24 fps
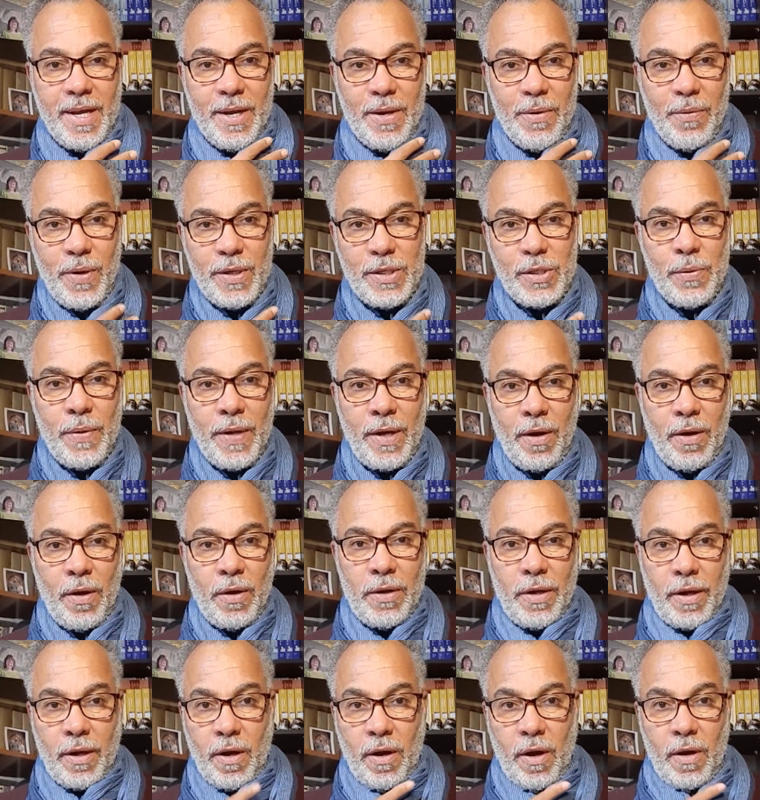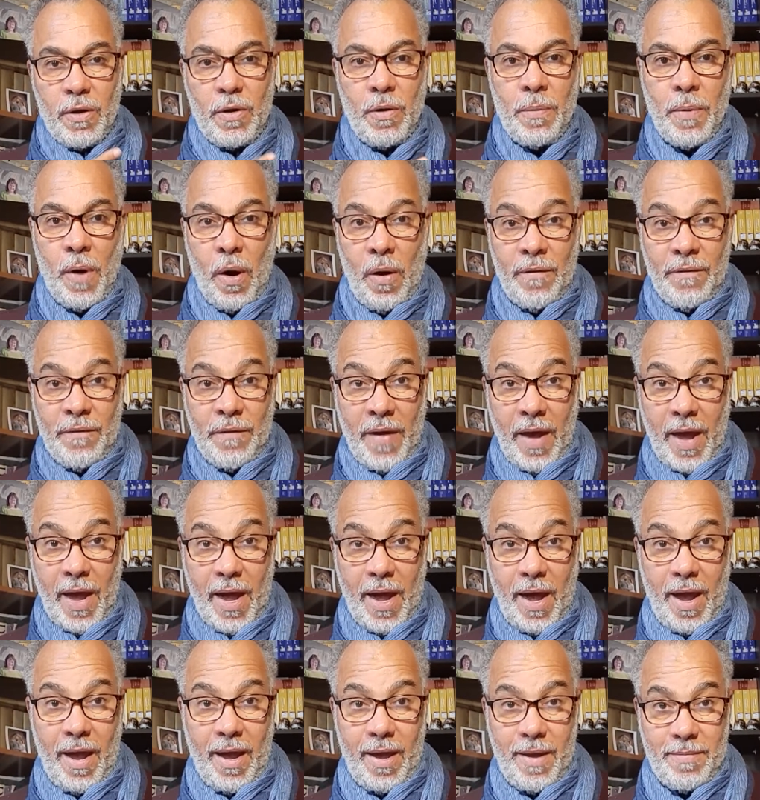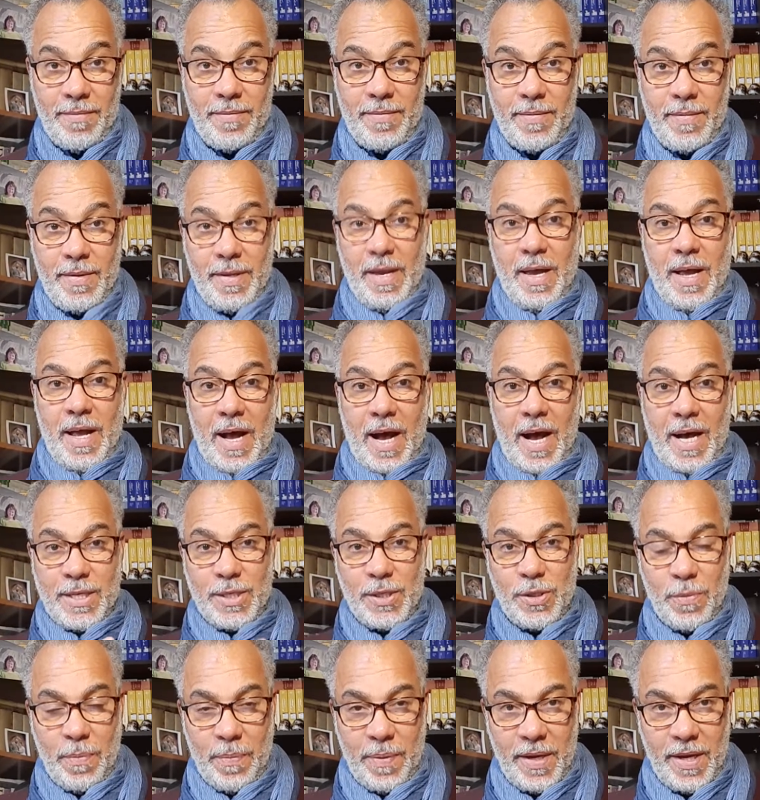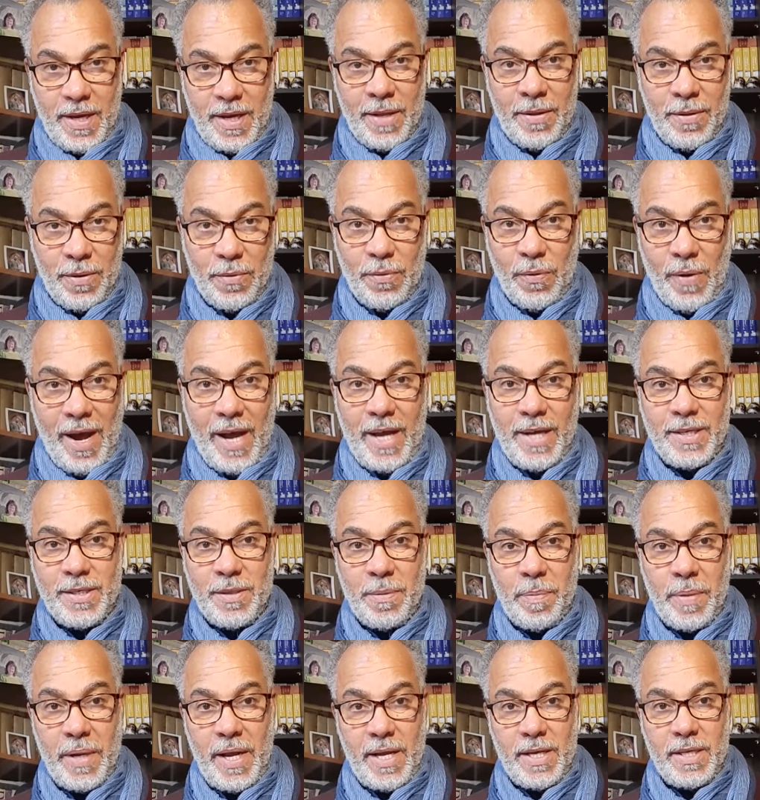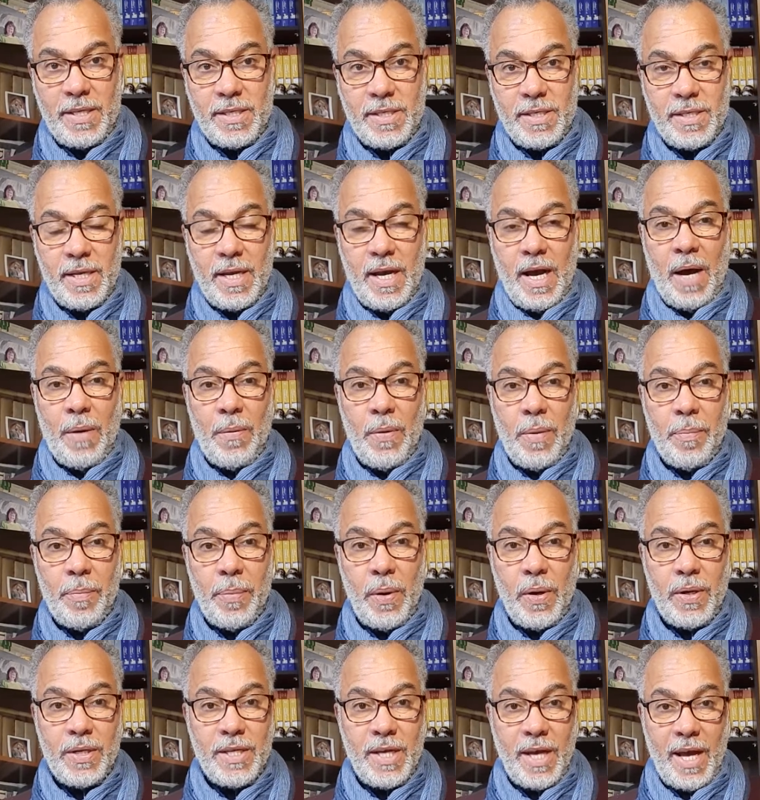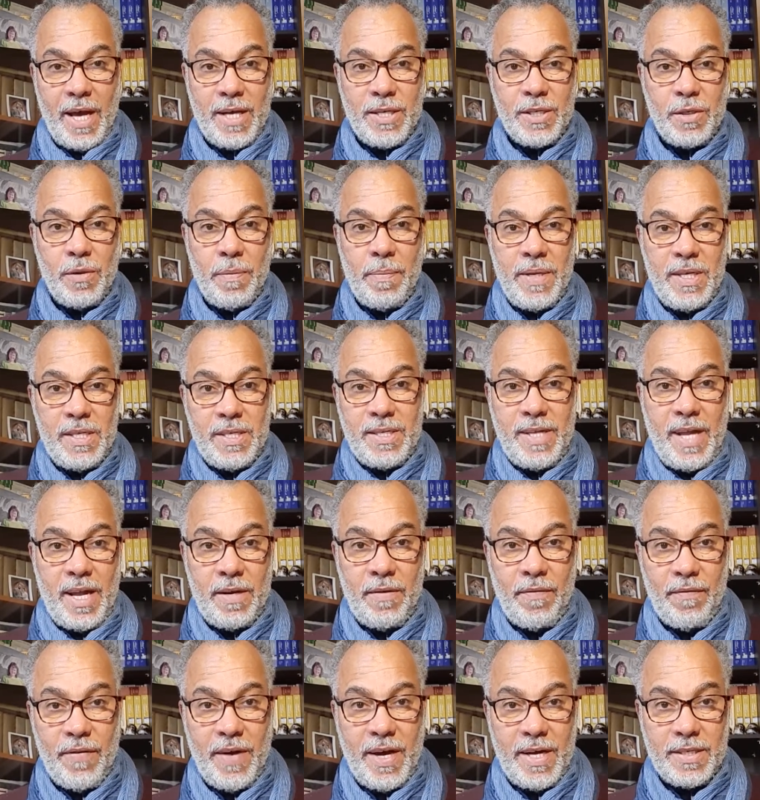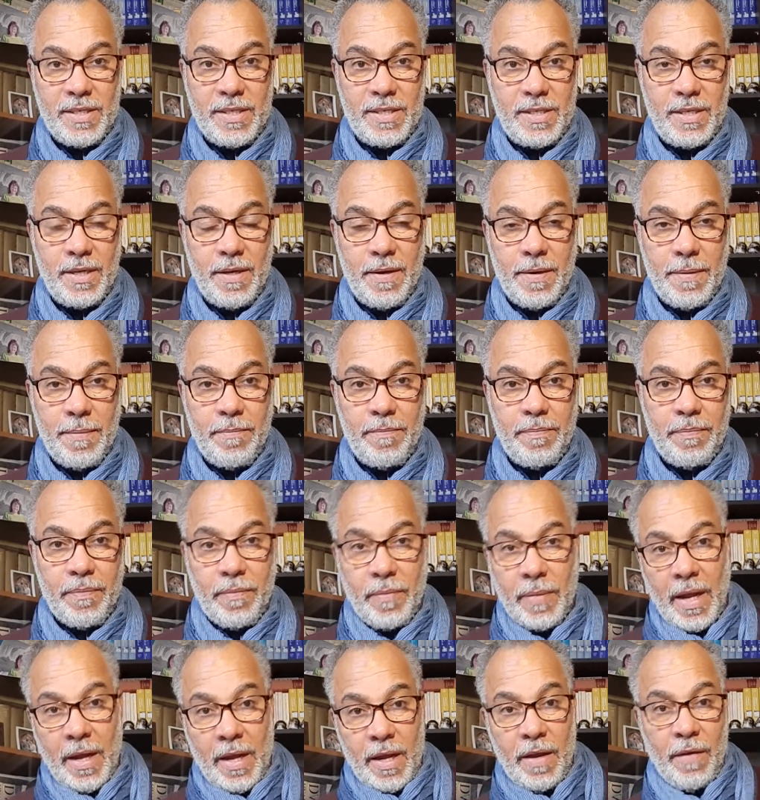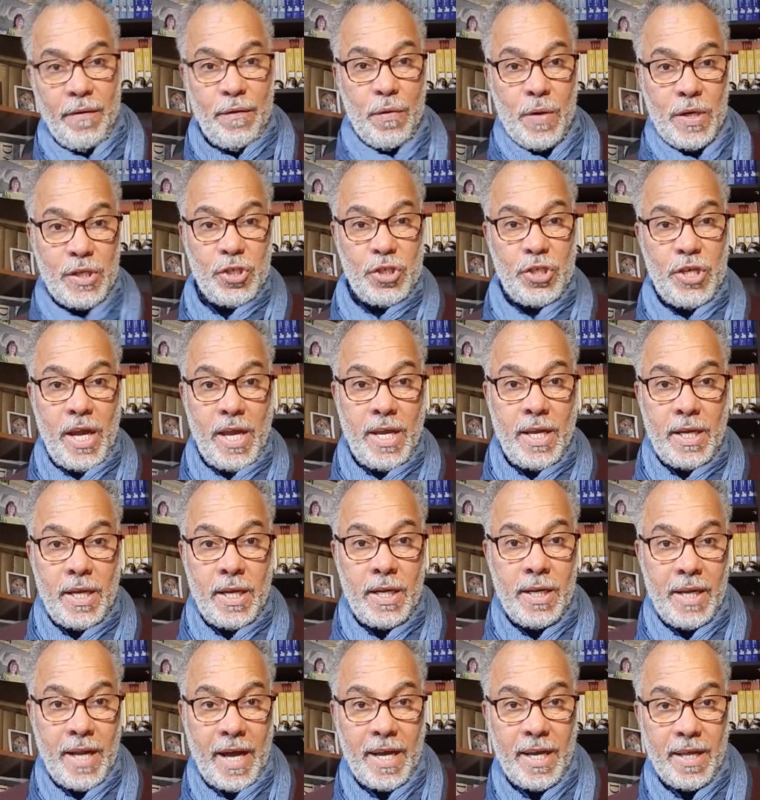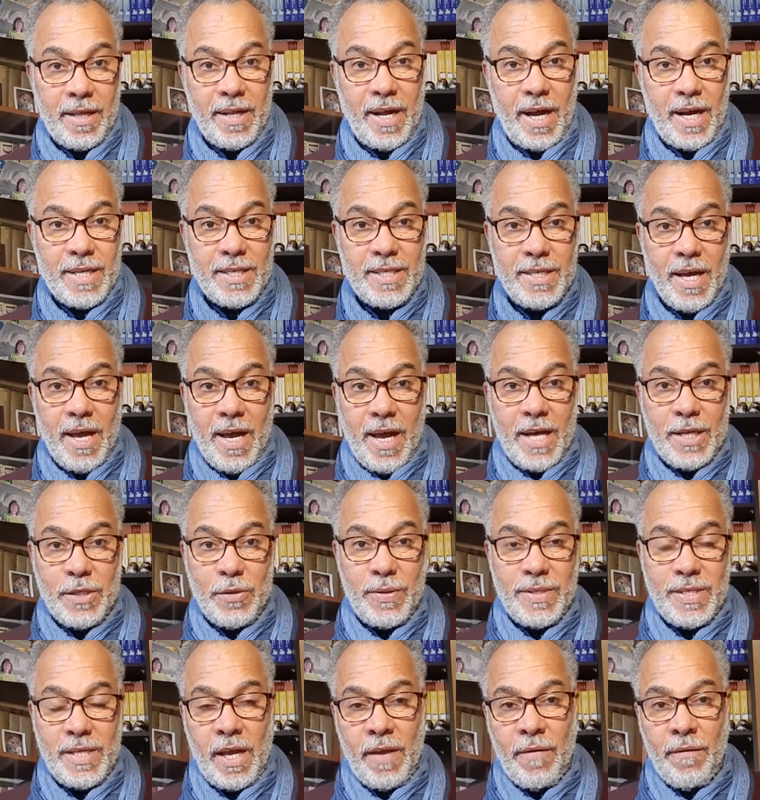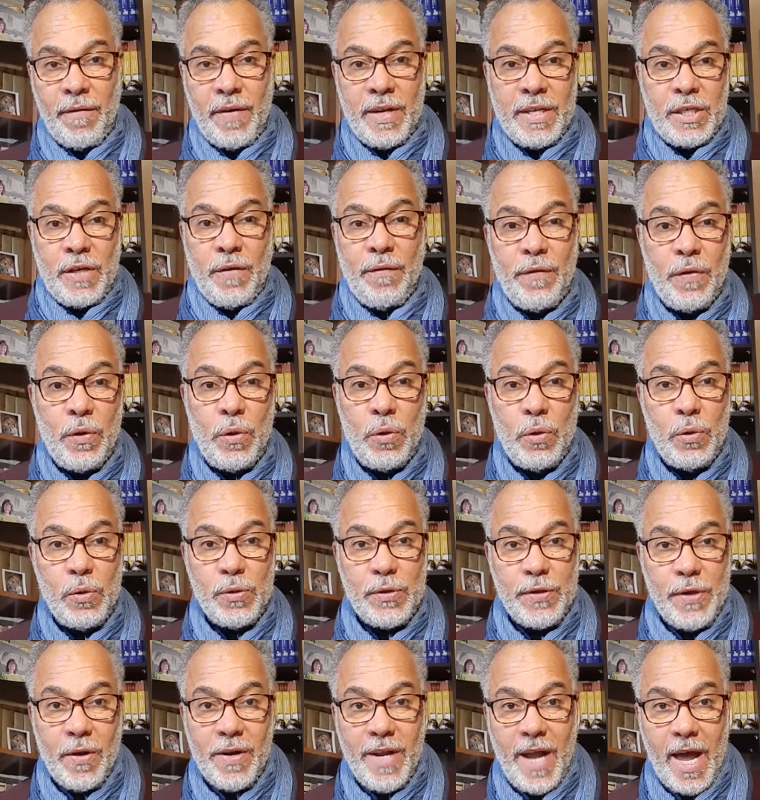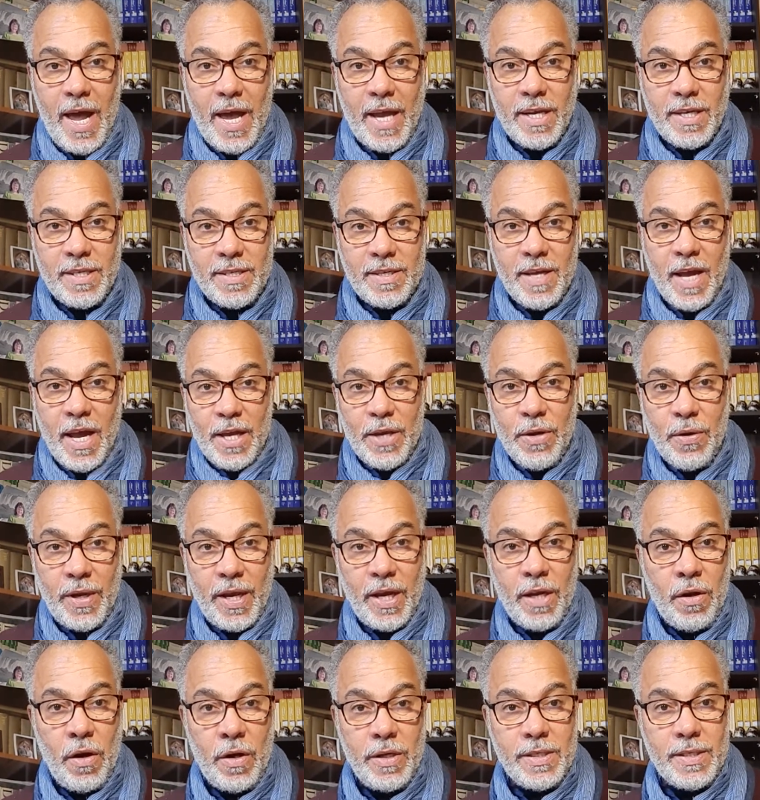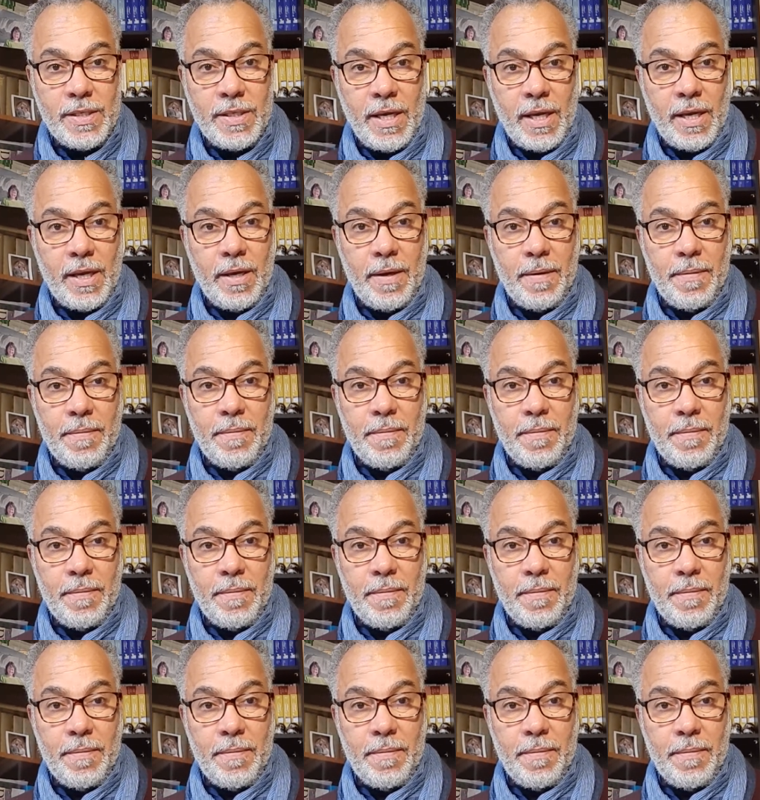What we call the column of air has to be in the right place. Our body has to be steadfast. If you are shaking like that, as we say in French, if you lose your legs, you cannot sing.